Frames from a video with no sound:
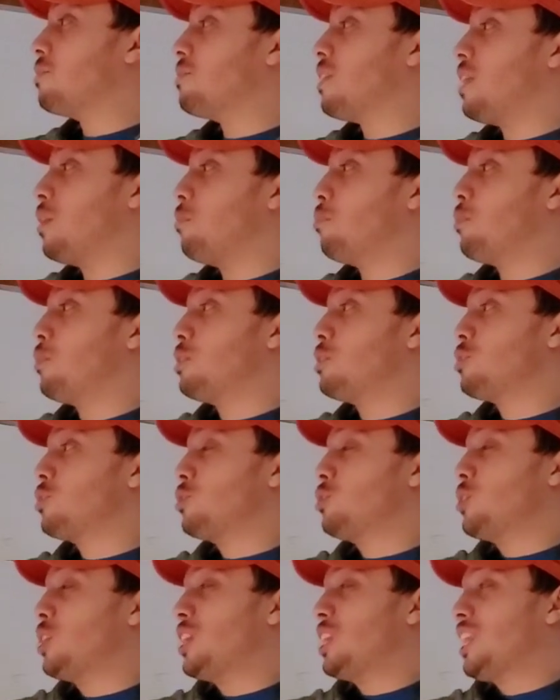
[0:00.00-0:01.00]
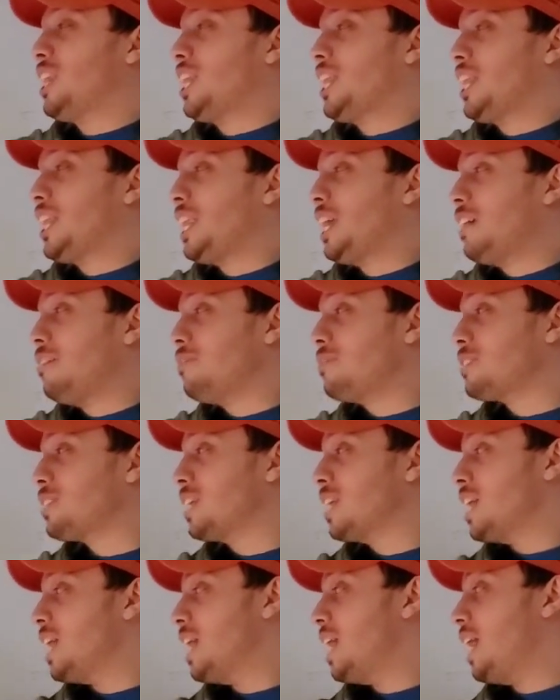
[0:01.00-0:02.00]
to find points to the
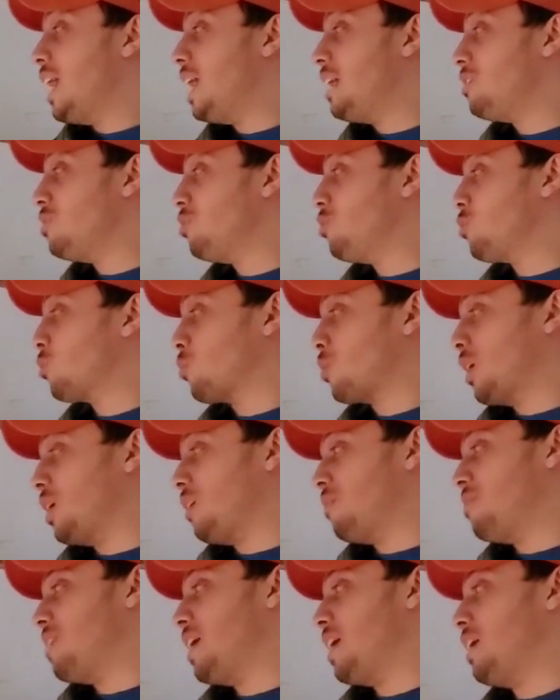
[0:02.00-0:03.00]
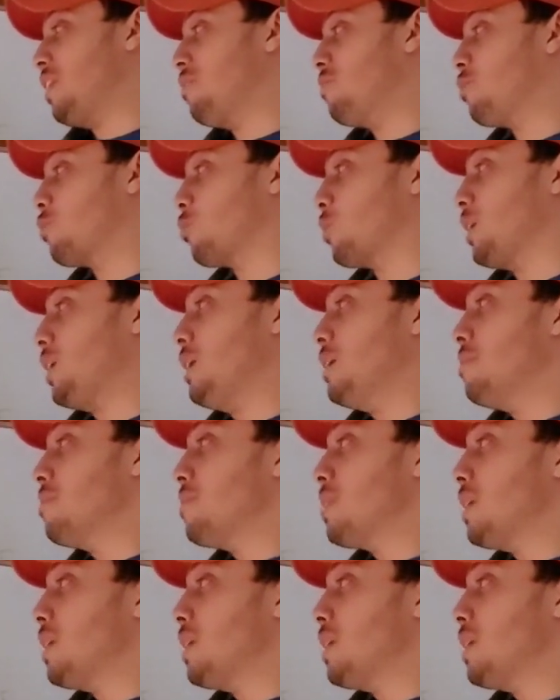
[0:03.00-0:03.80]
left and to the right of negative 3.